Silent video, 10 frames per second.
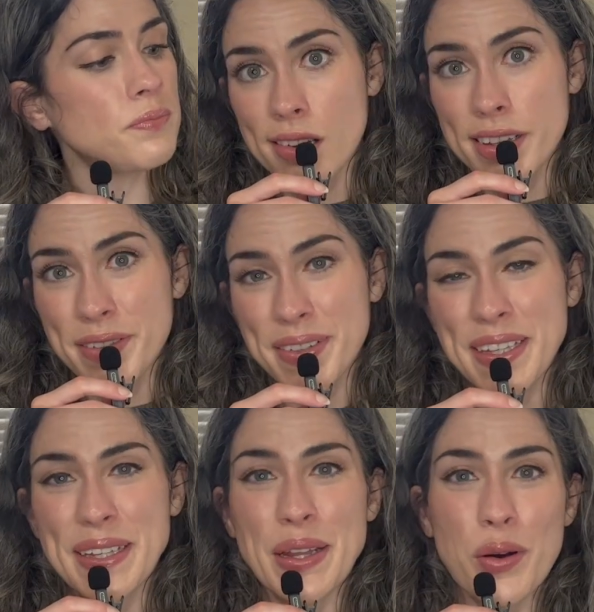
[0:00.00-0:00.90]
All I
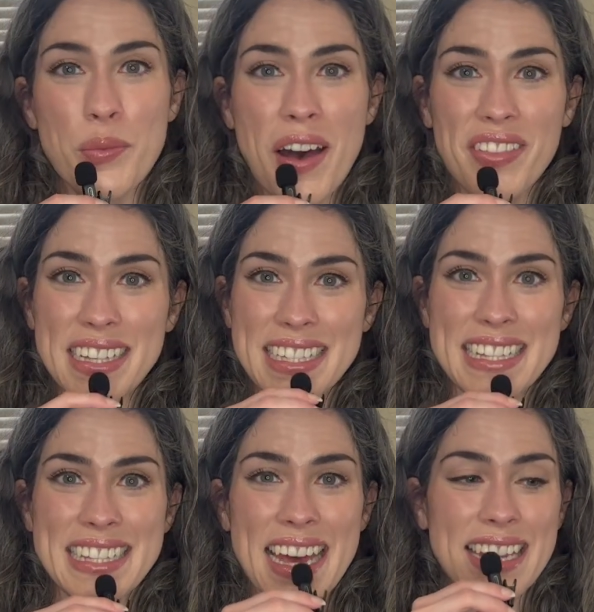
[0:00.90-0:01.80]
really know about this
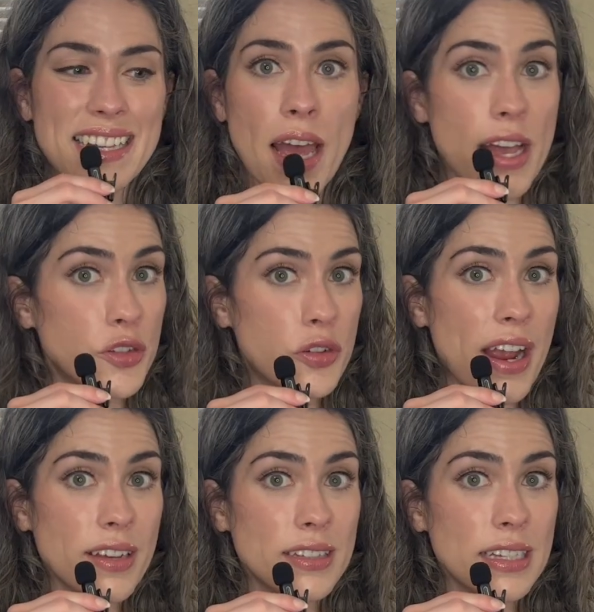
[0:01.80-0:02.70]
is that it has
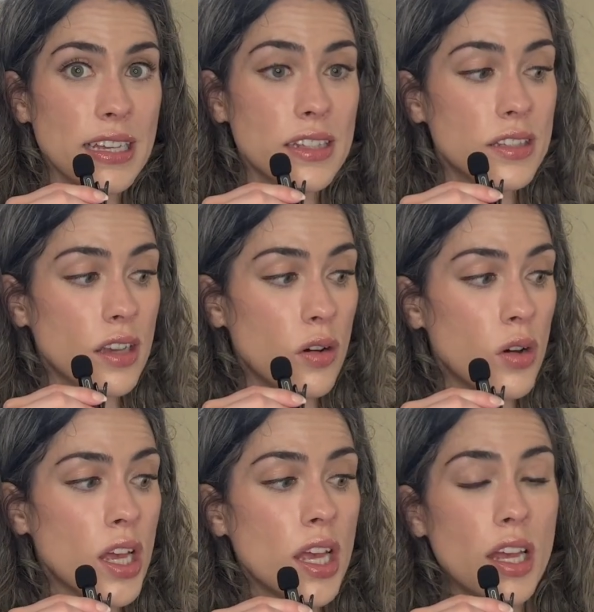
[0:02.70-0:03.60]
dragons in it, so
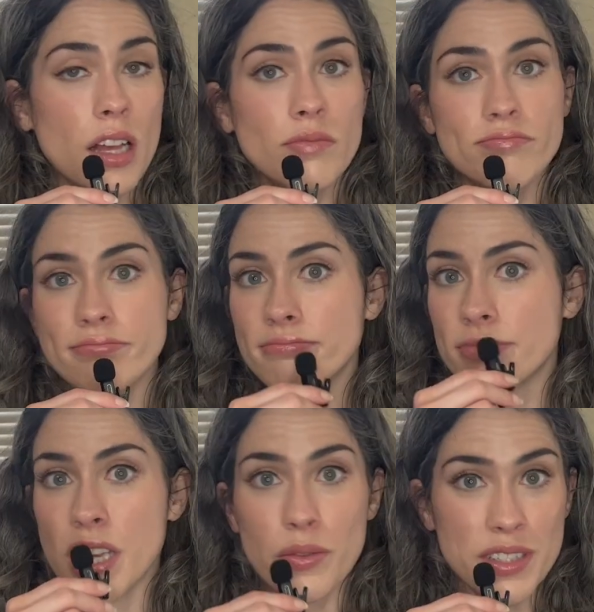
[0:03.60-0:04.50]

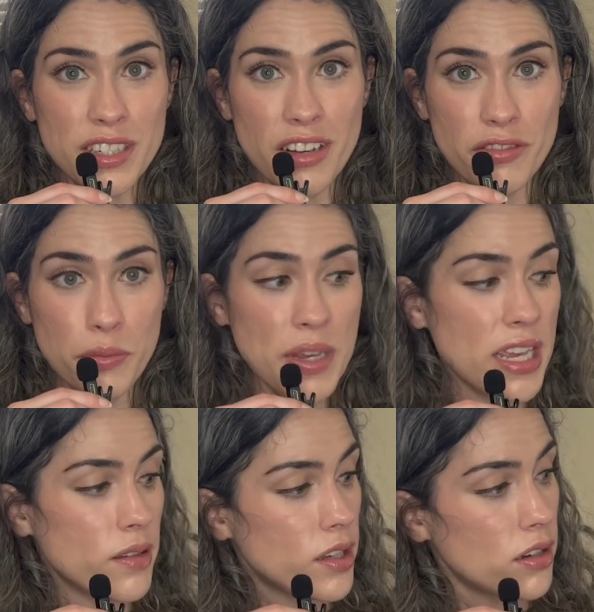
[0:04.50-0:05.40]
that was enough for
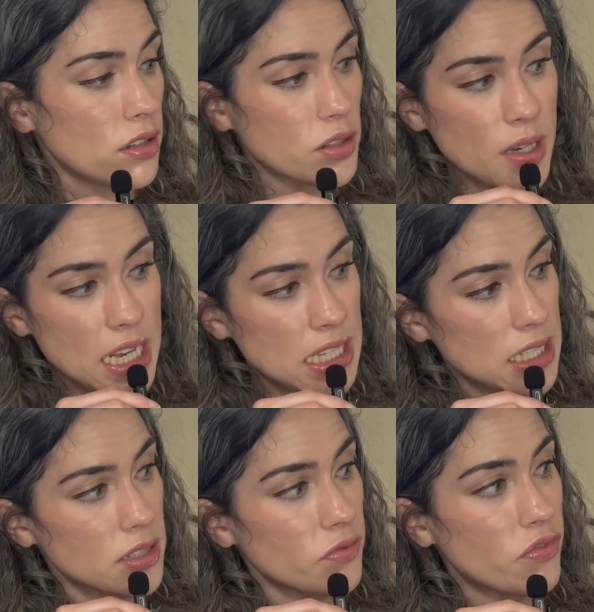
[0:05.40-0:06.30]
me. It also
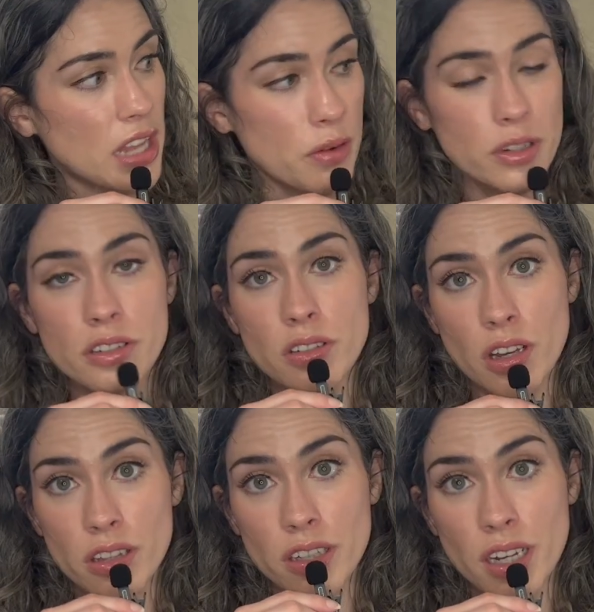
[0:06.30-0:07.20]
has flowers
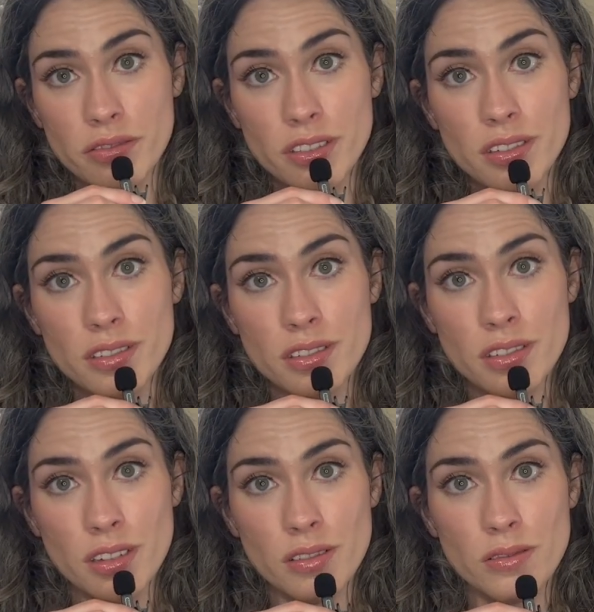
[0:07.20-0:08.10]
on the cover,
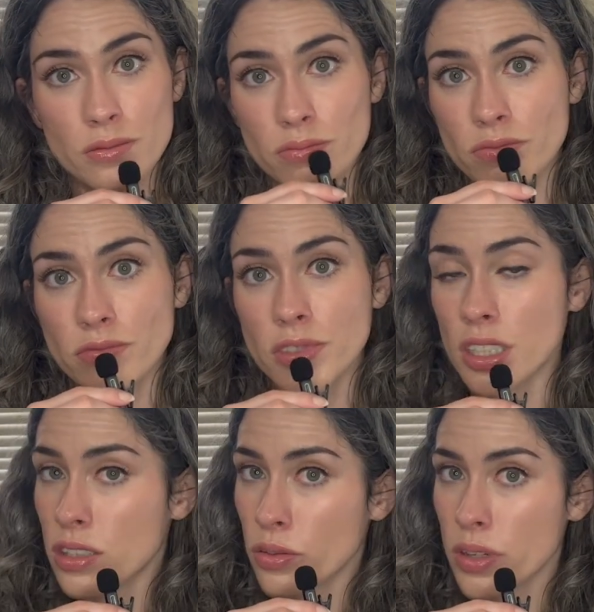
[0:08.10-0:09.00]
so
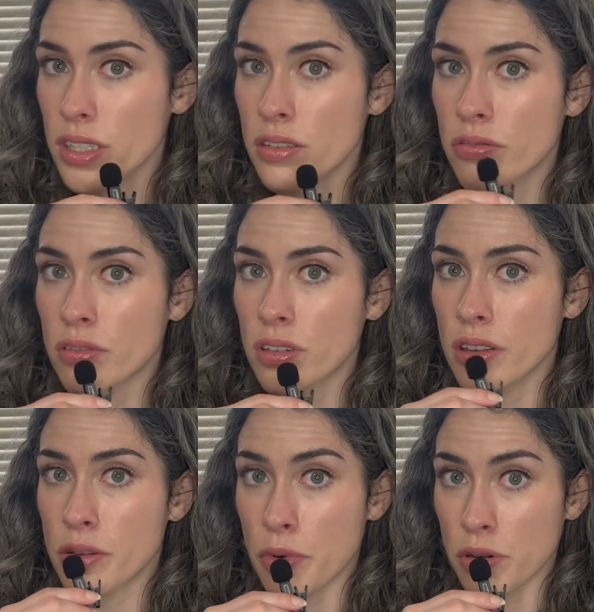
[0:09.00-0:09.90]
good choice for
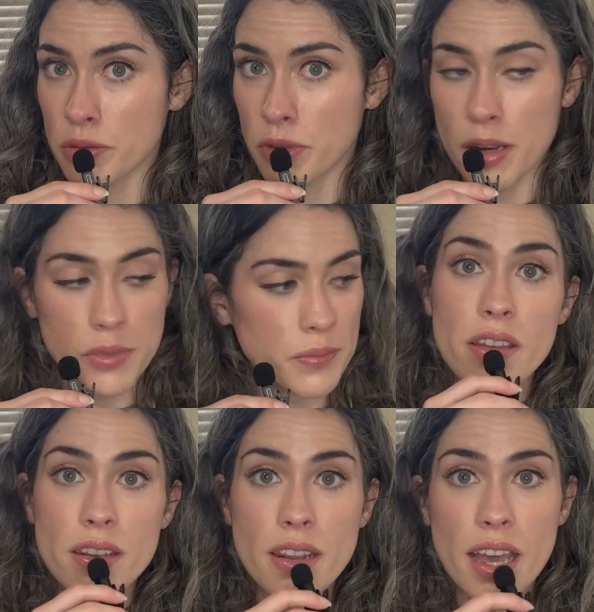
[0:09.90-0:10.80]
the bonus prompt. The
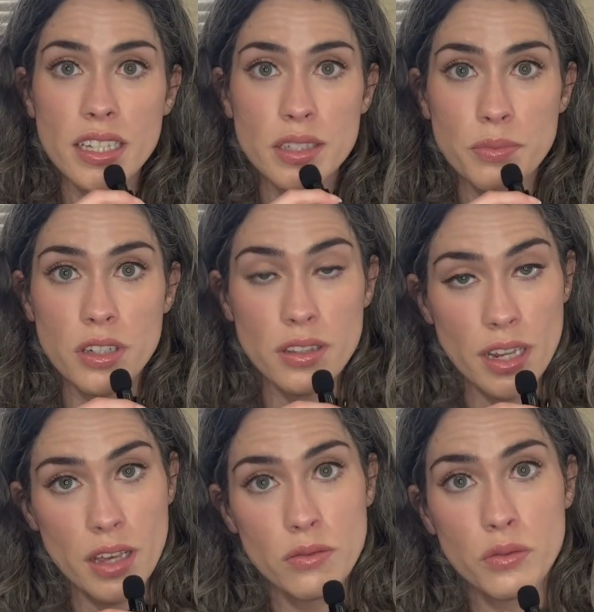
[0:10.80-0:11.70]
next book that
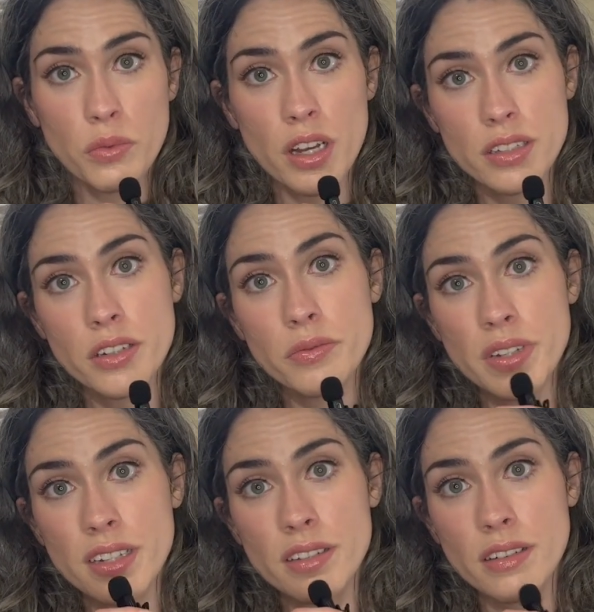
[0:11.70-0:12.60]
I will want to
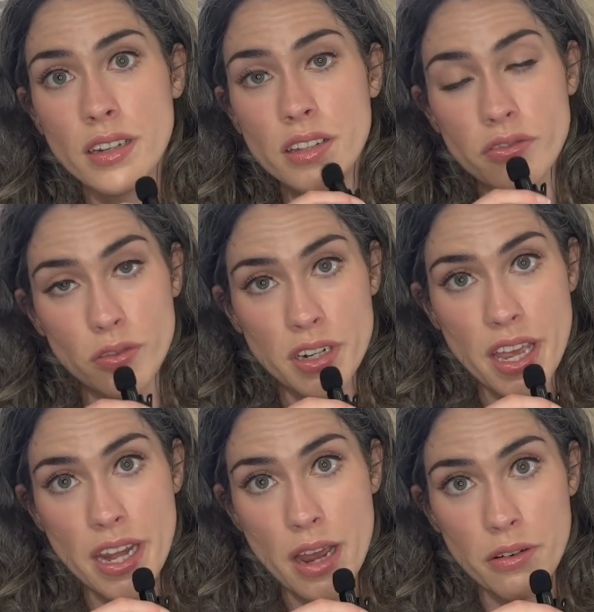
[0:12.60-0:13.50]
read during the
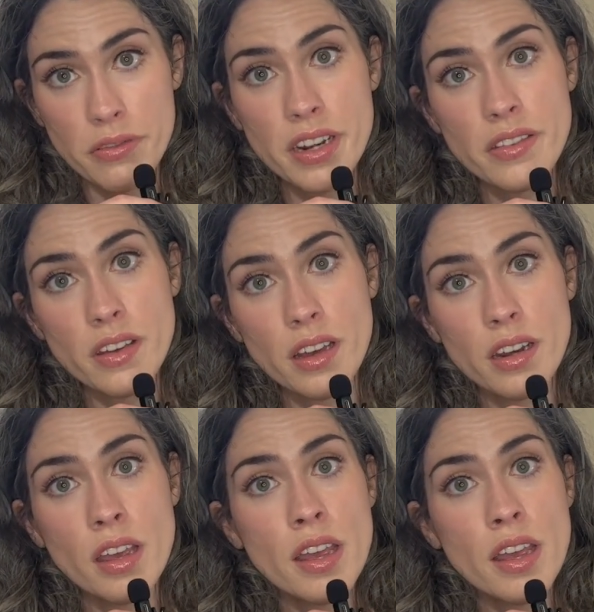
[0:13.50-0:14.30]
48-hour readathon